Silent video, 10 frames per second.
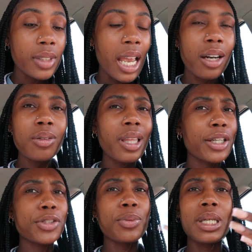I don't
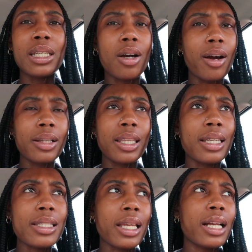like doing car
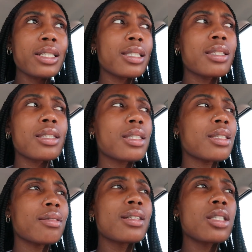things. Like,
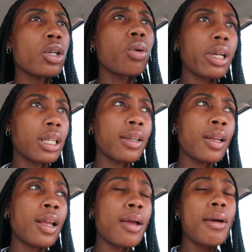it's annoying.
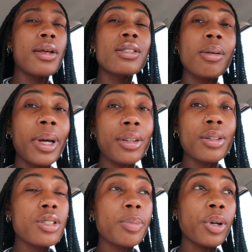So I'm about to go
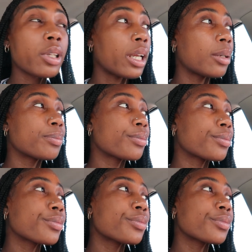in Chipotle.
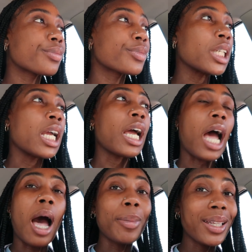
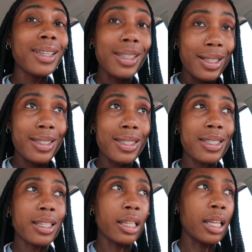I'm gonna
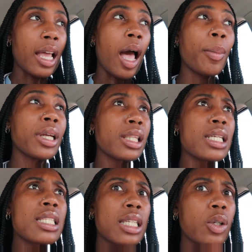eat. I'm gonna at
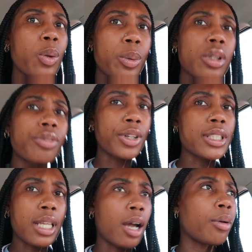least kill the
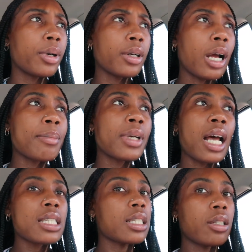first hour. I'm
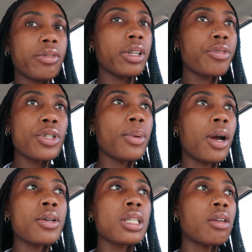not sitting there for 2
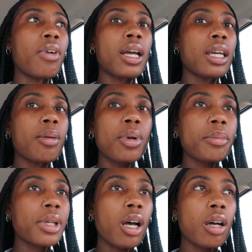hours. And if I get
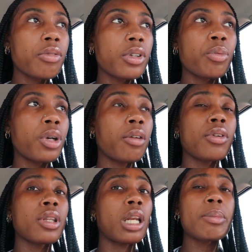bumped off and
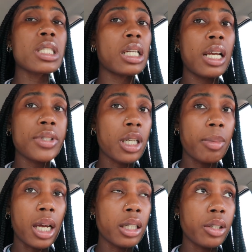whatever, then I'm just gonna have to come
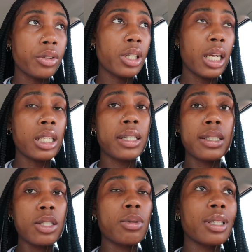back another day. And it
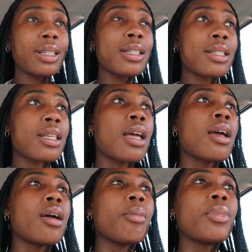is what it is.
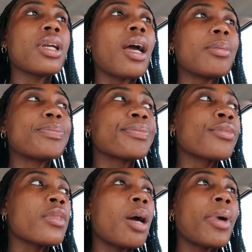But yeah,
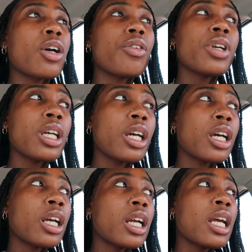I'm about to go over
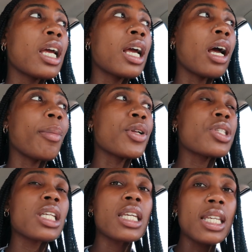here. I'm about
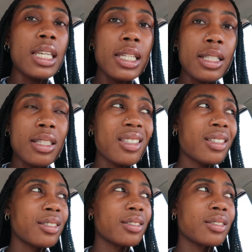to eat.
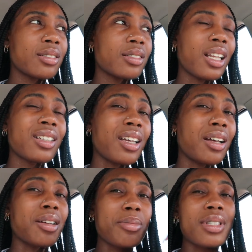Not the
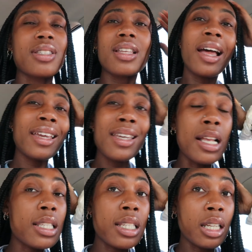ops. I
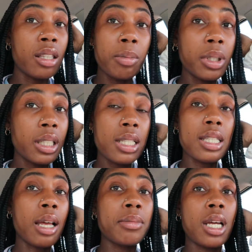can't stand the
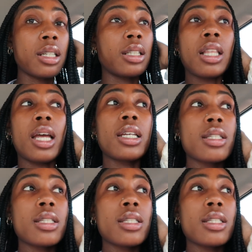police. I'm not gonna lie.